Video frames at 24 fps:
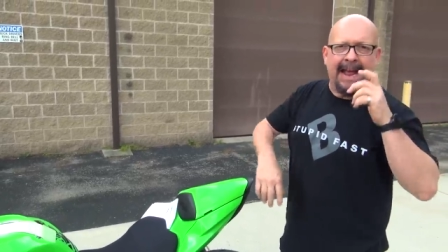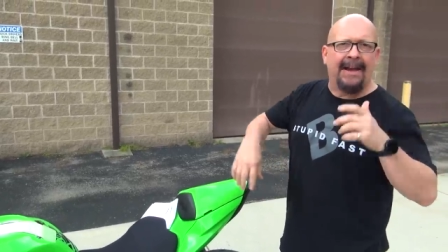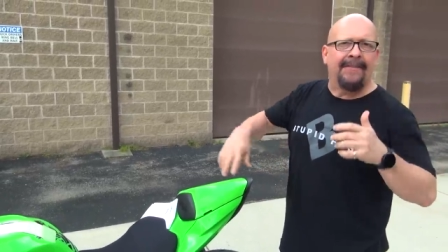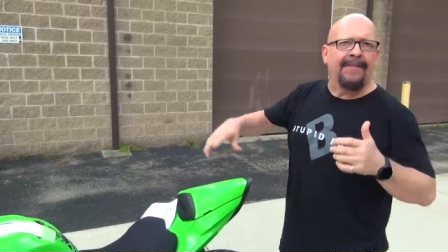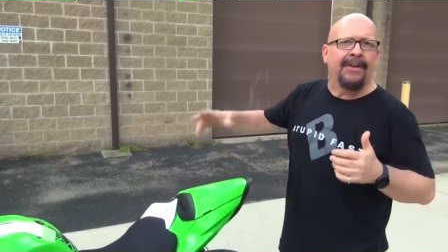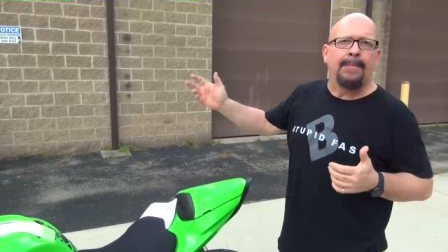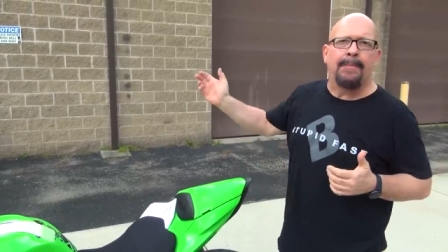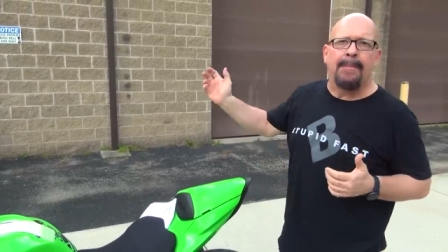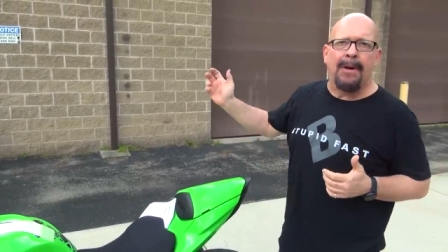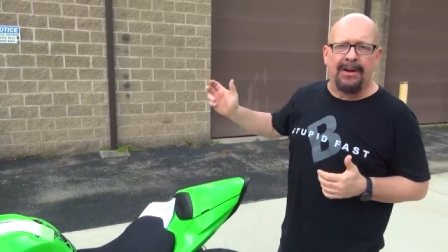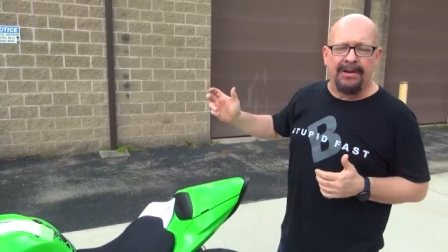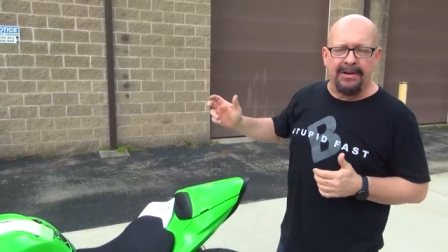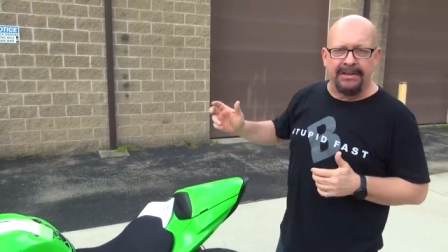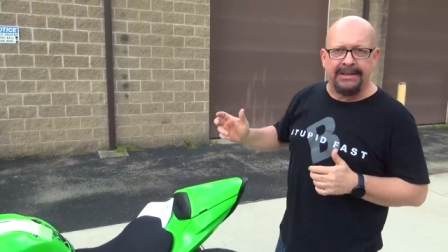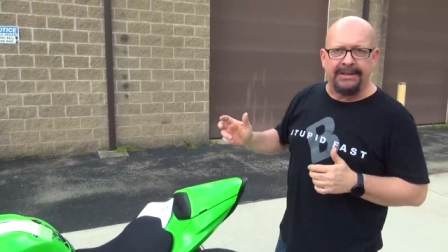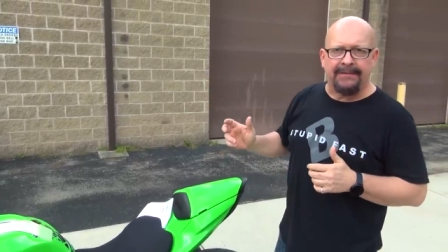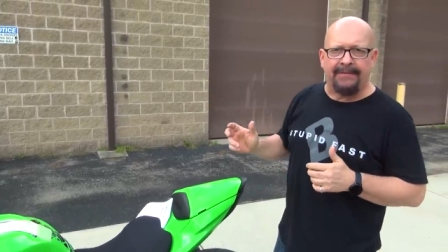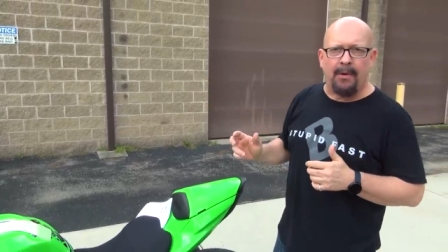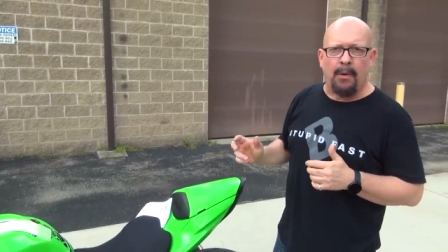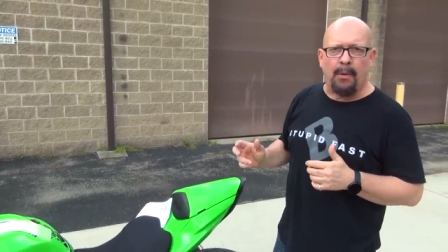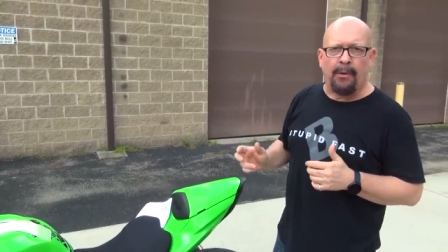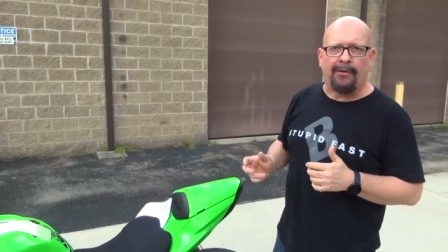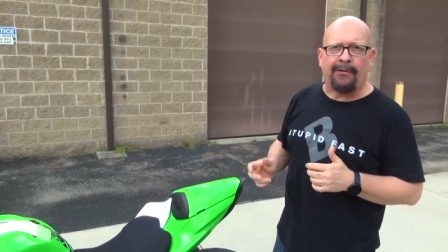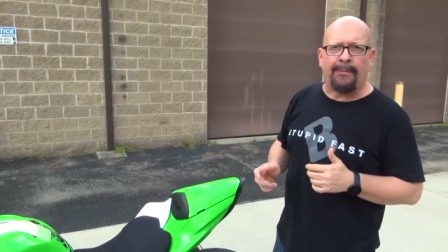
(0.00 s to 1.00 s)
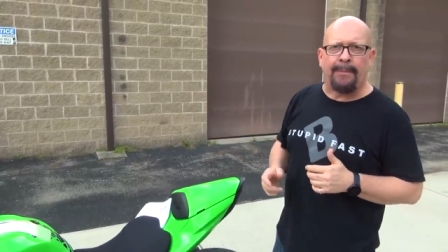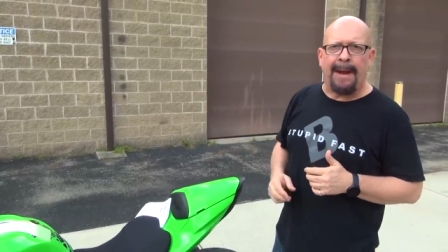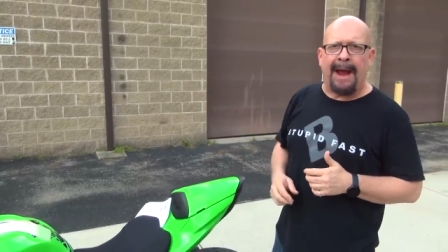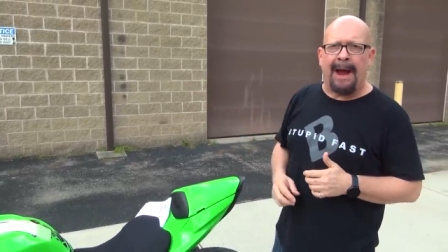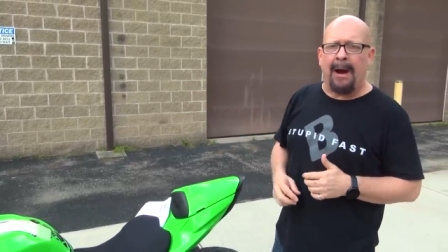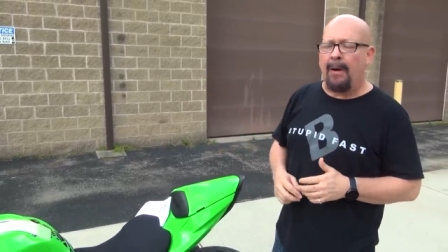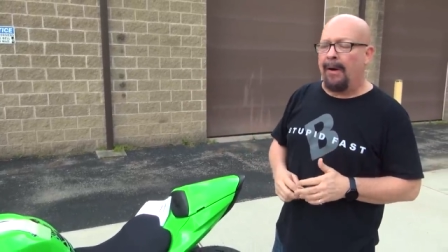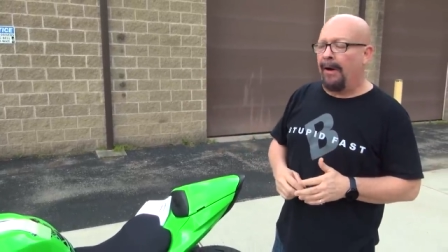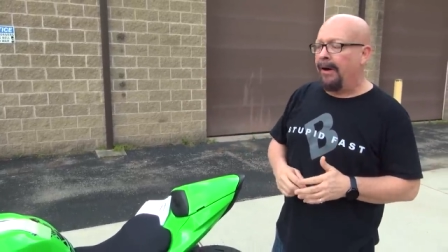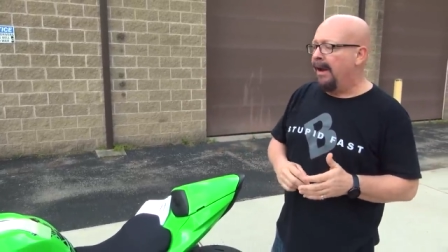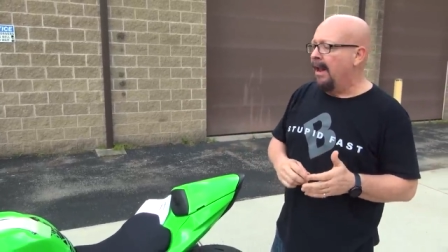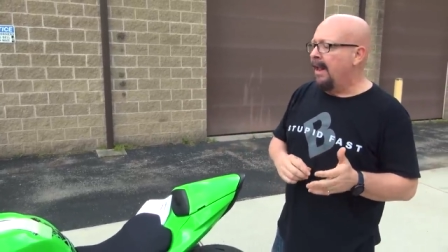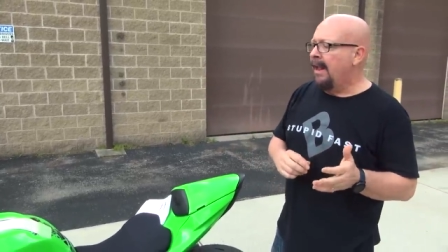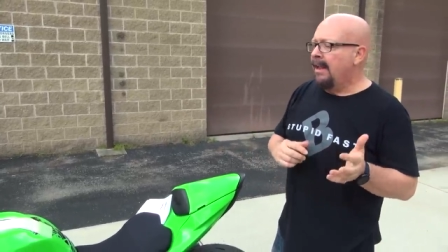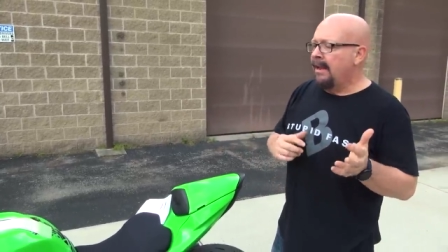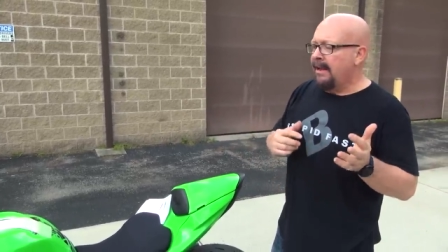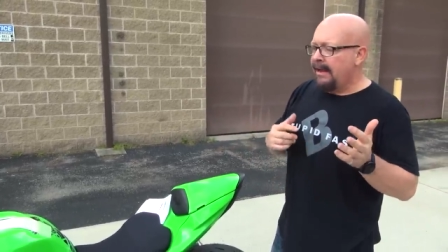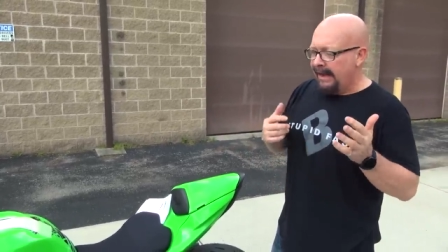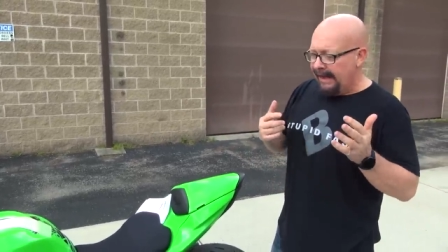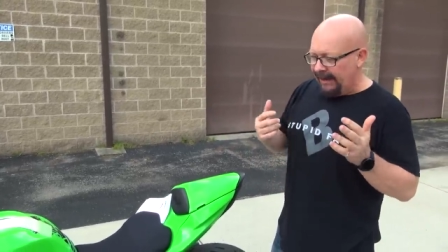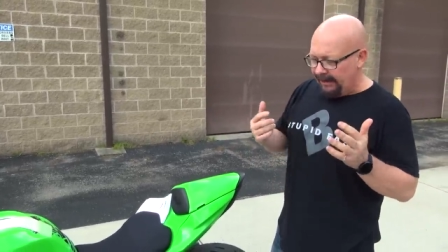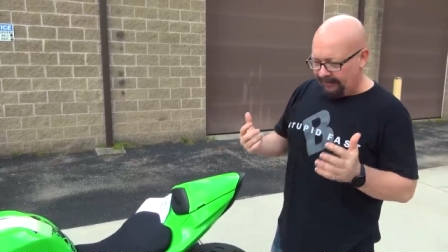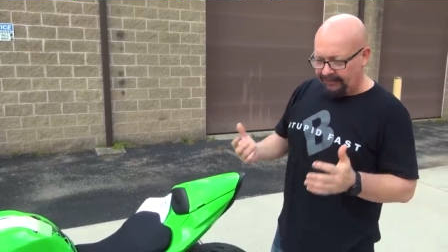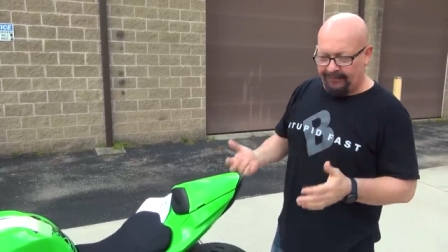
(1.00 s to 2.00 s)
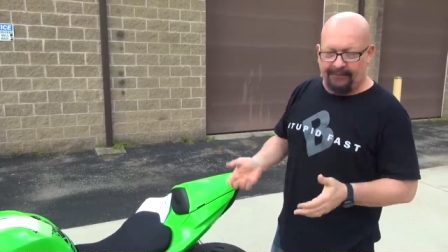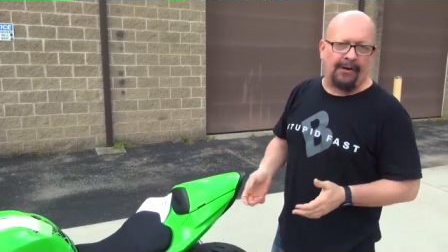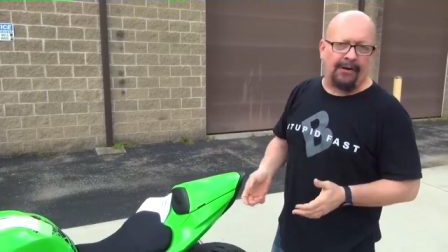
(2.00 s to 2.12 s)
have an abundance of horsepower is